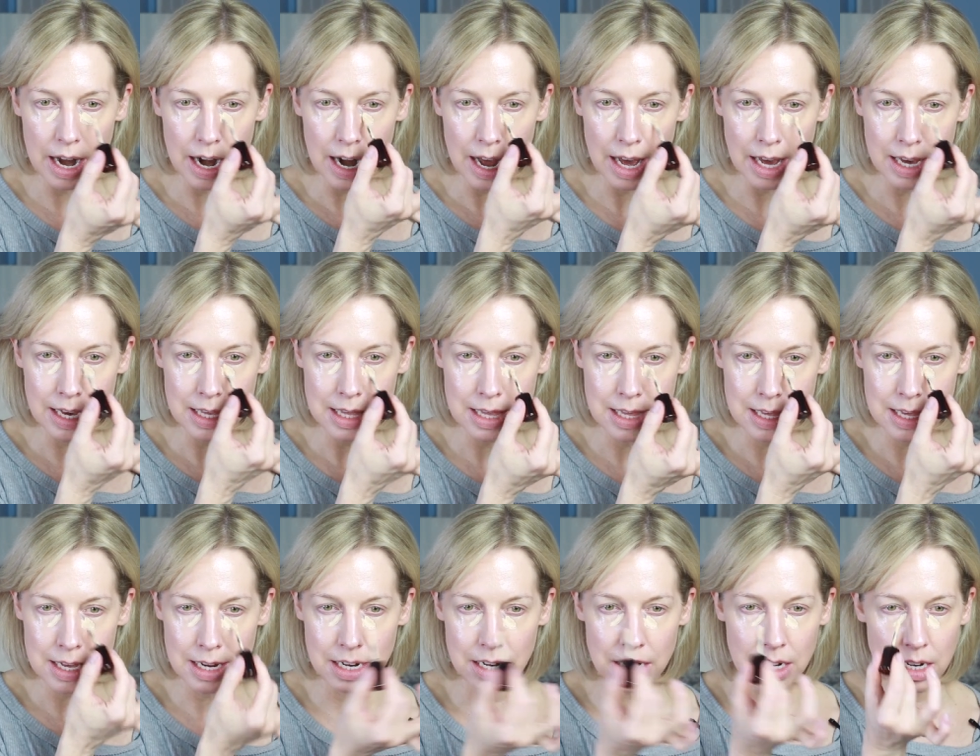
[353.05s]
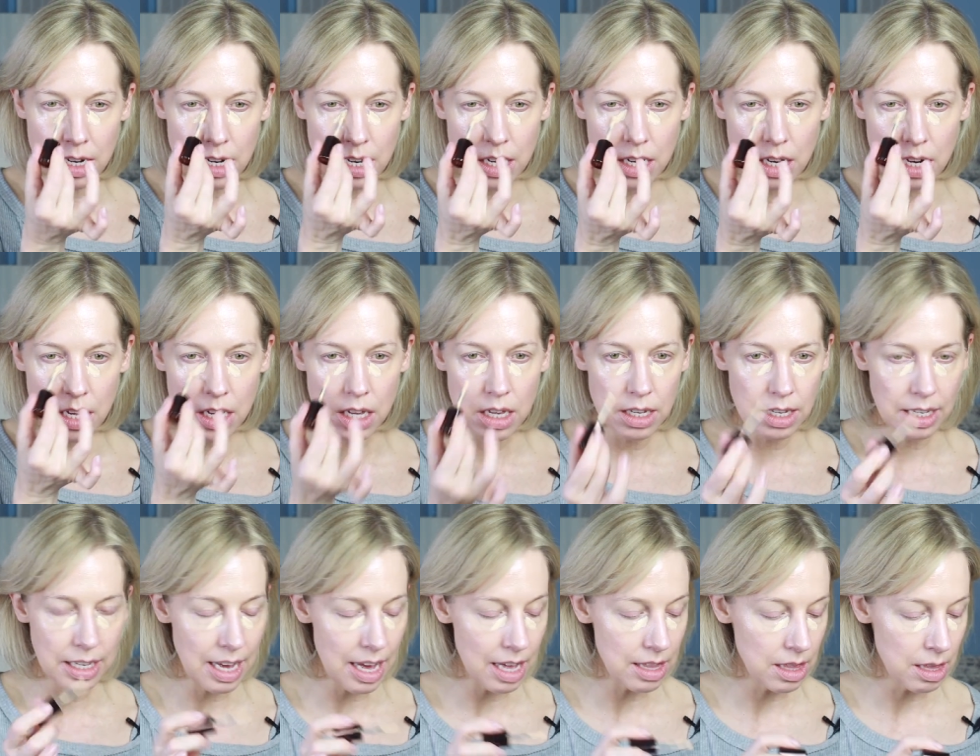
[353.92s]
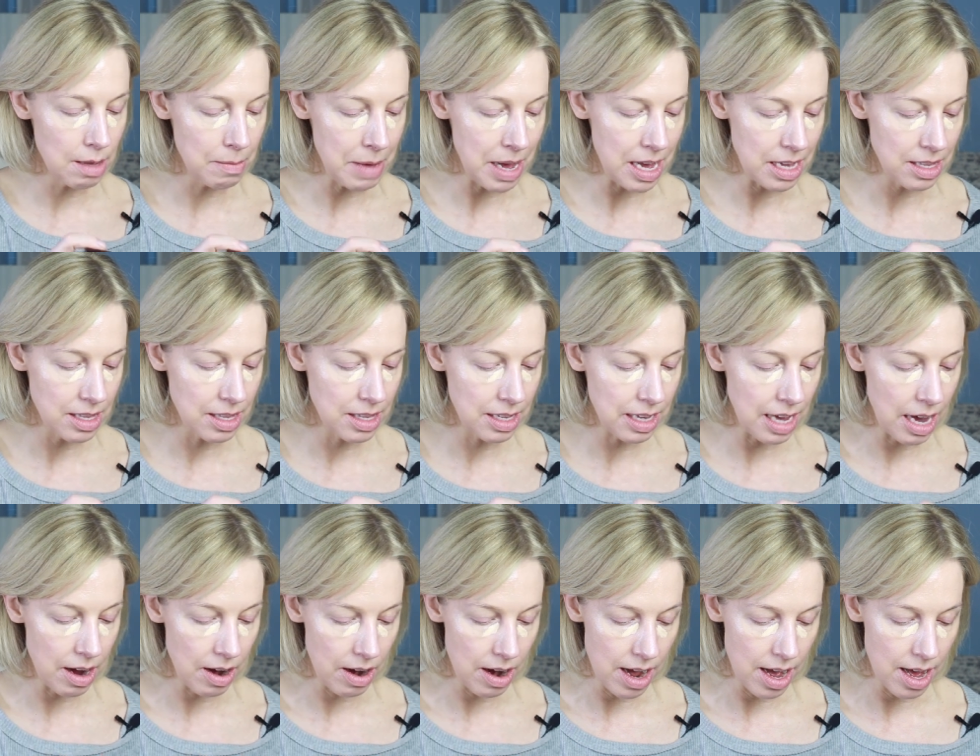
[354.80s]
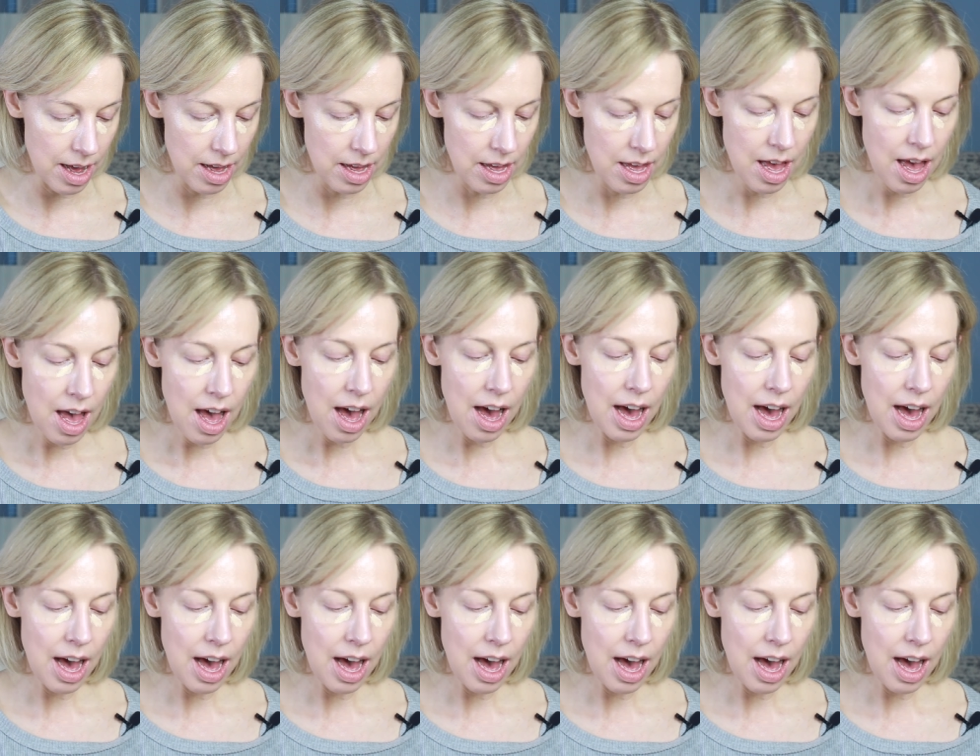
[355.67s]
and I didn't get the mascara.